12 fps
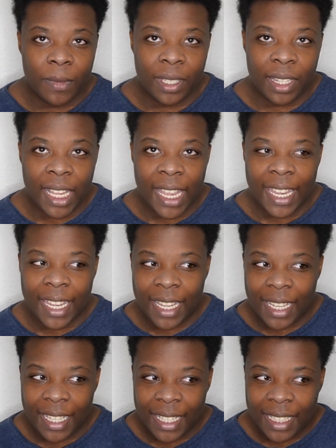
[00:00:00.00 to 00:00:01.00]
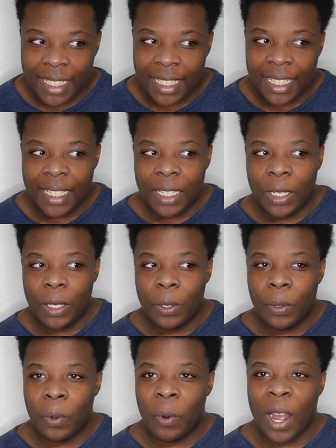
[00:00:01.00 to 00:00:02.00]
Like,
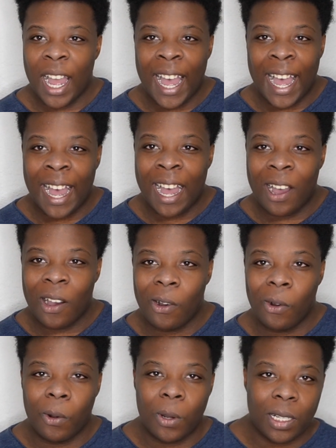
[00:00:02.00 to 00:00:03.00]
wow.